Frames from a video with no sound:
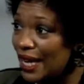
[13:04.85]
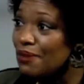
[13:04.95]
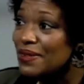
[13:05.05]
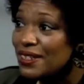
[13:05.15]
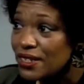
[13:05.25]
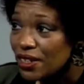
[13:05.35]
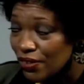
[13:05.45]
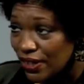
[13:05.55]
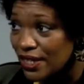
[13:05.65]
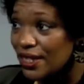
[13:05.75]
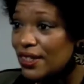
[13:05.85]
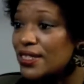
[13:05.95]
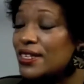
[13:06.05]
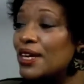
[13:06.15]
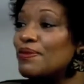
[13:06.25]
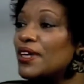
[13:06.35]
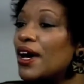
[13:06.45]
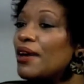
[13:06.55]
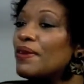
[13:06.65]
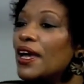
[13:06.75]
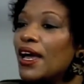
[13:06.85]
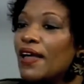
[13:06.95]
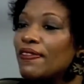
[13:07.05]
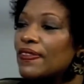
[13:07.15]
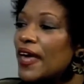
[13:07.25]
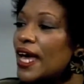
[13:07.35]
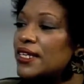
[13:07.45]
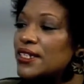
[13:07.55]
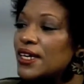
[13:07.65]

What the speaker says: and mysterious at the same time, that